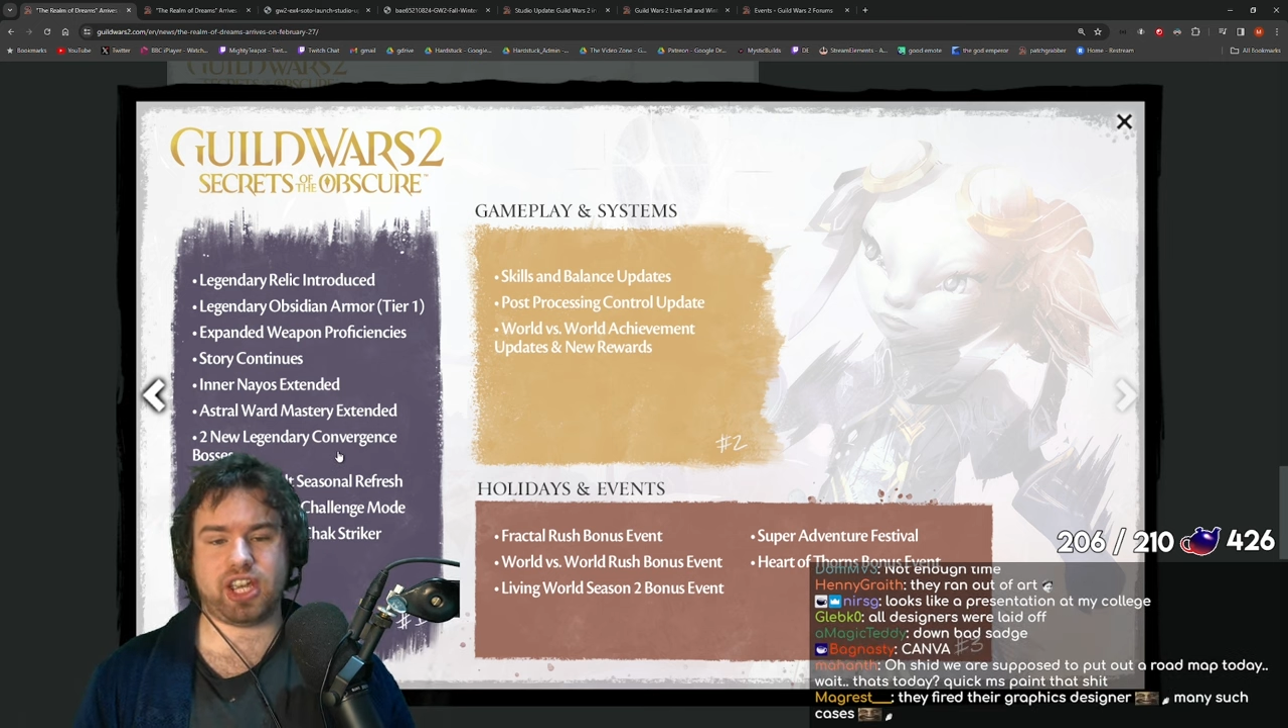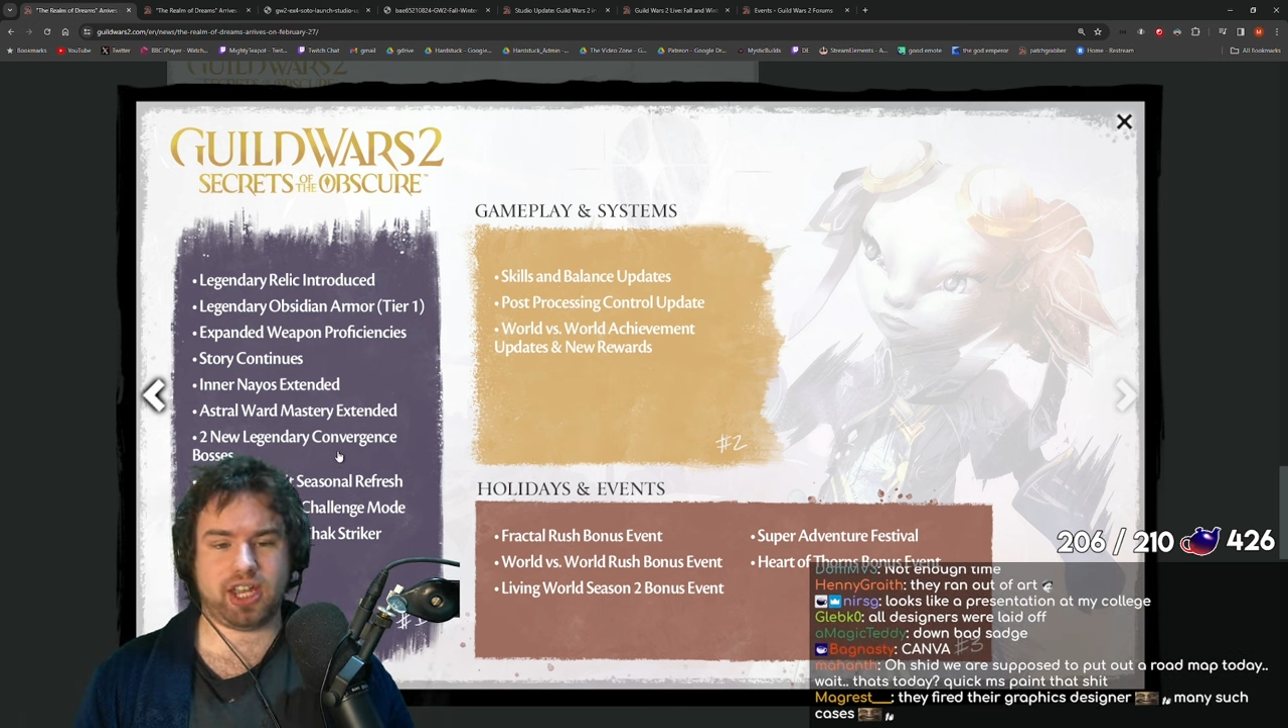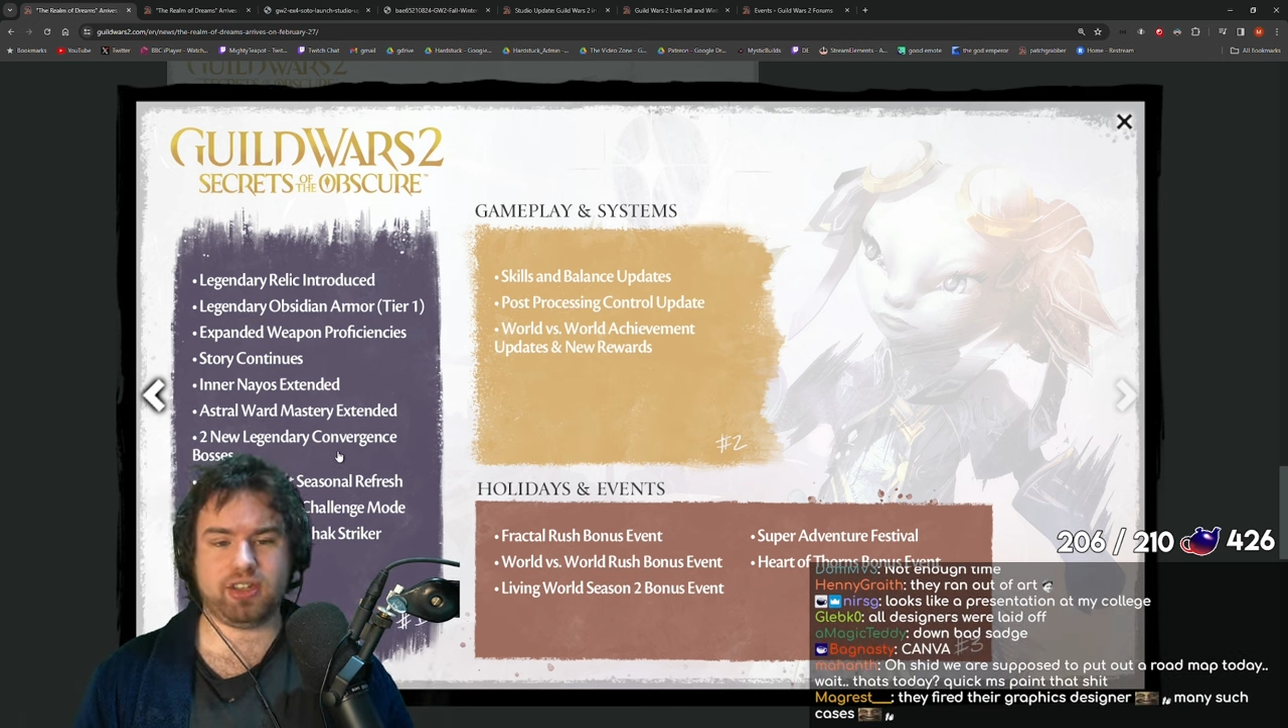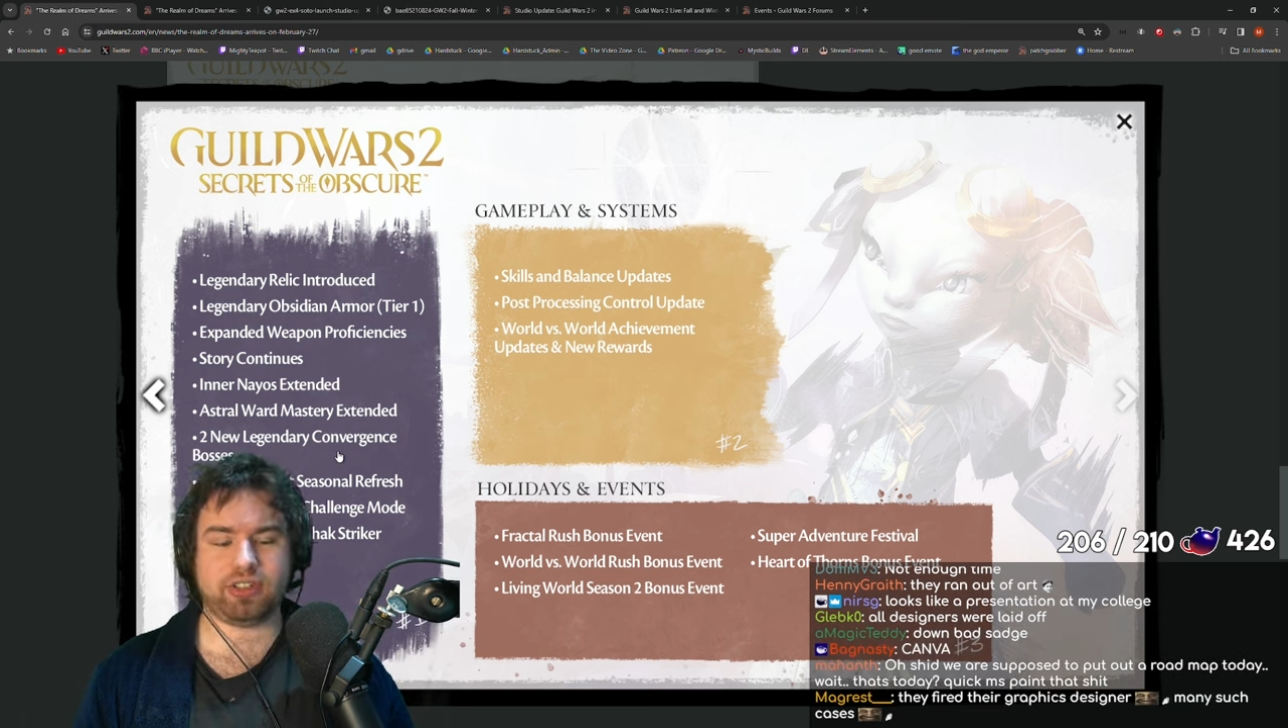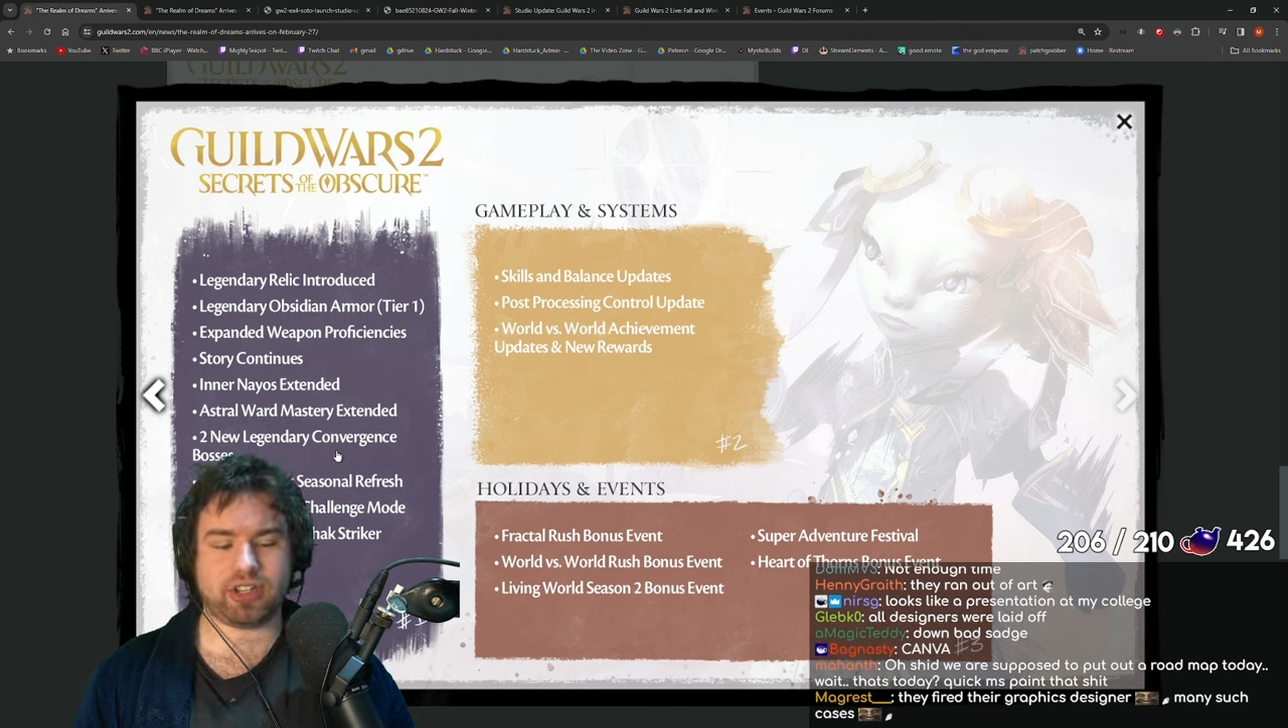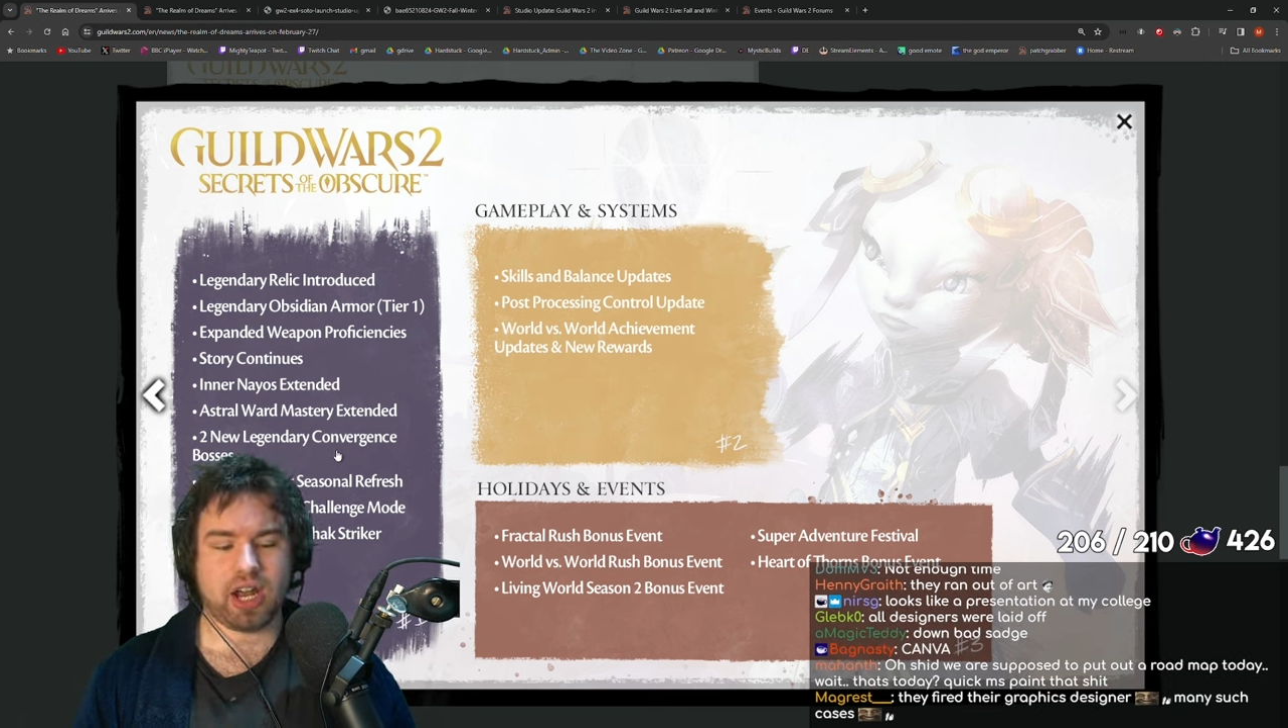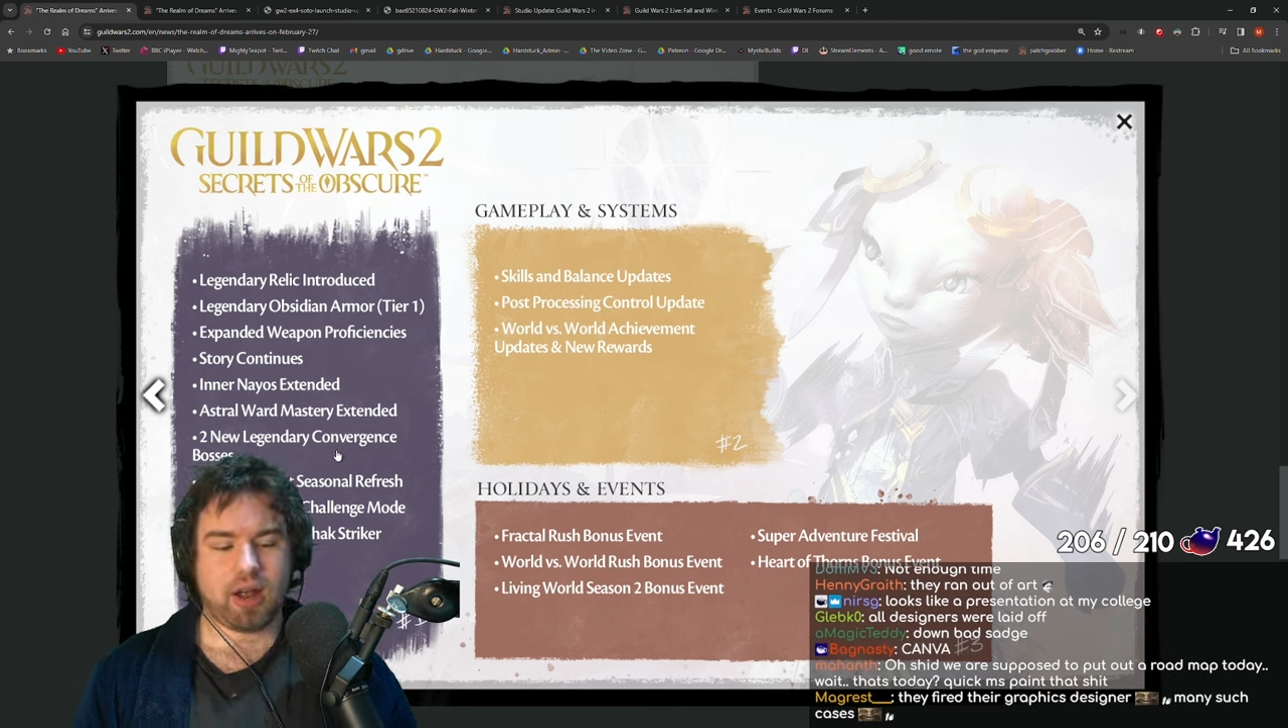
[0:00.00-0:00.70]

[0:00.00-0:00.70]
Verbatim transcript: is,